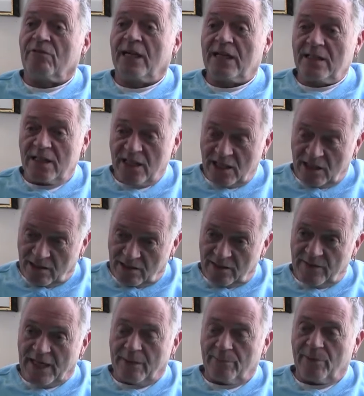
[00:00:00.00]
right there
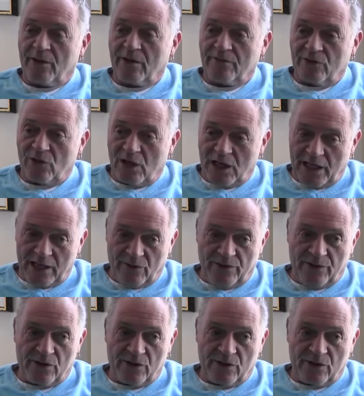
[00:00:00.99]
in that part of Ohio.